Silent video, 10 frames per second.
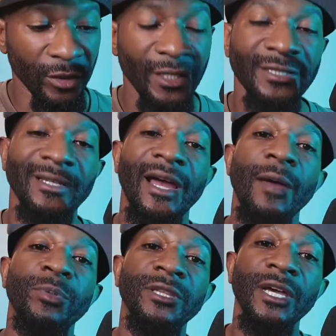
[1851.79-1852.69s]
Let's say
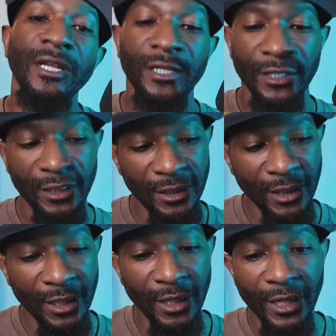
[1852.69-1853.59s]
hypothetically
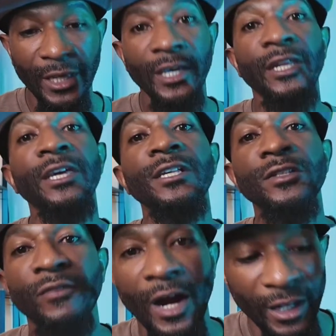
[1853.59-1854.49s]
it is a
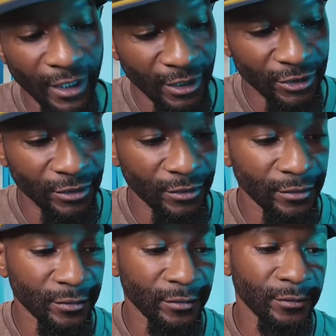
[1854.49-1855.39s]
violation.
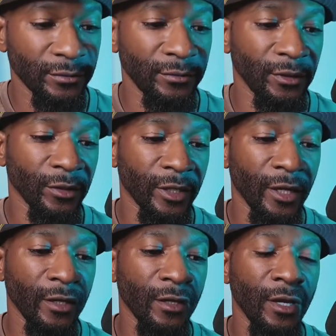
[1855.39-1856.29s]

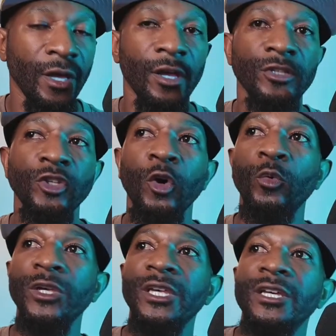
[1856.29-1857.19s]
Okay? So
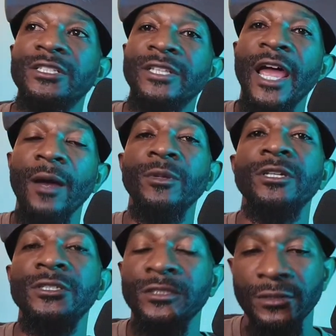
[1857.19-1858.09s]
we
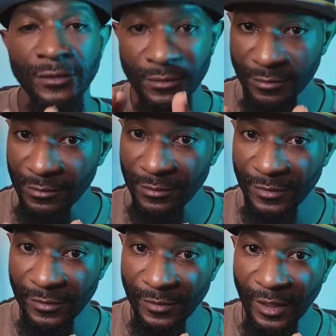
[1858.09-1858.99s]
establish,
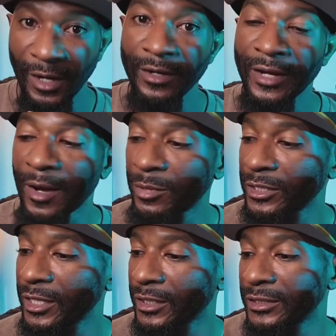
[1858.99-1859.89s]
all right,
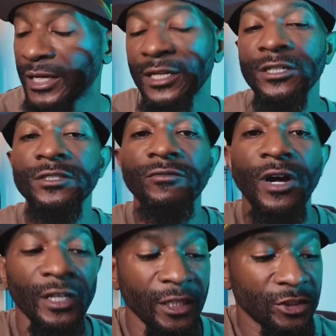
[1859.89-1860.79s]
hypothetically that it is a
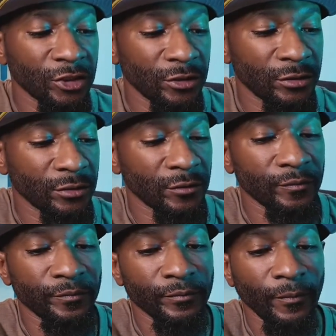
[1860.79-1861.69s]
violation.
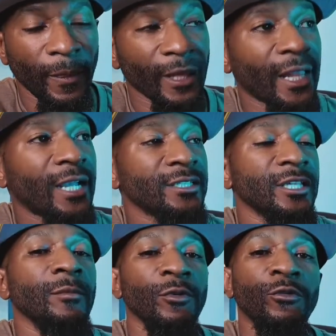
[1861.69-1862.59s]
And like I
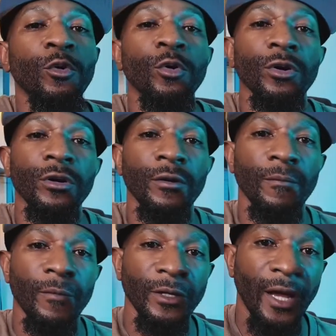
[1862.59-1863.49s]
said before,
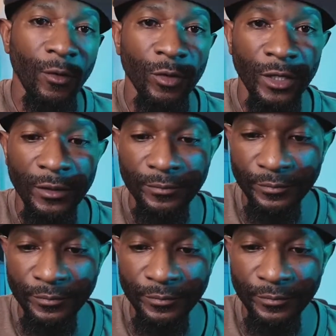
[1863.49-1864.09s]
now what?